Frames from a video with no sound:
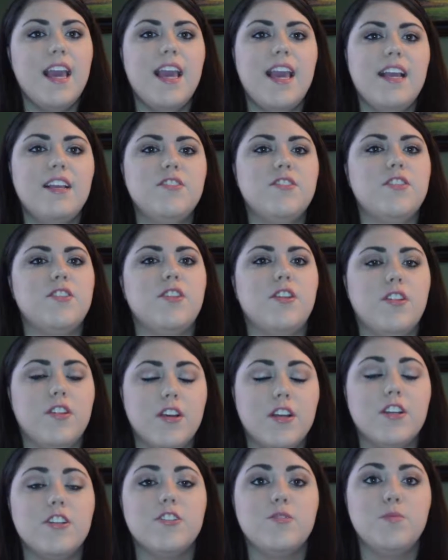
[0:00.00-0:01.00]
into the
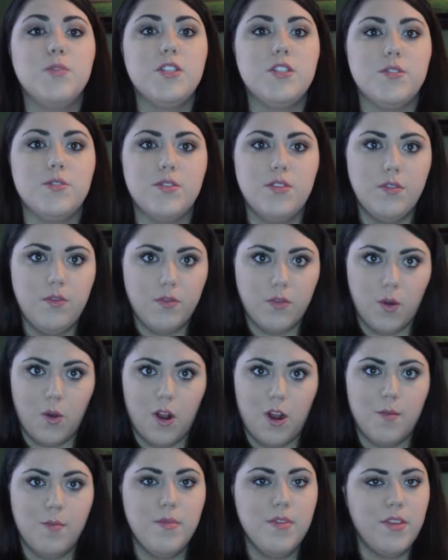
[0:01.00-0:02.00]
large medusa
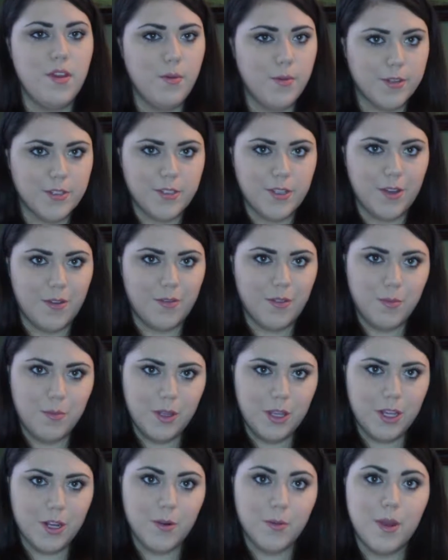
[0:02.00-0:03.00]
form that we're so
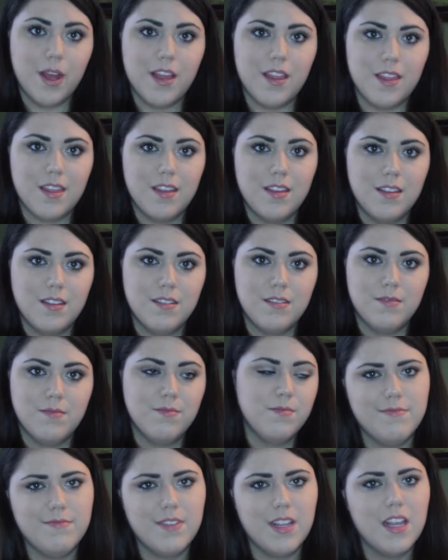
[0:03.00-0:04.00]
familiar with.
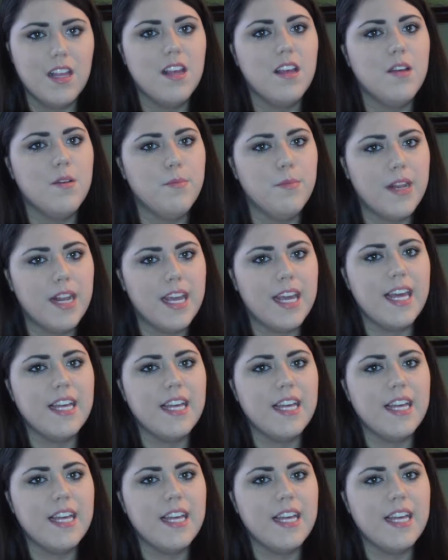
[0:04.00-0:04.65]
But I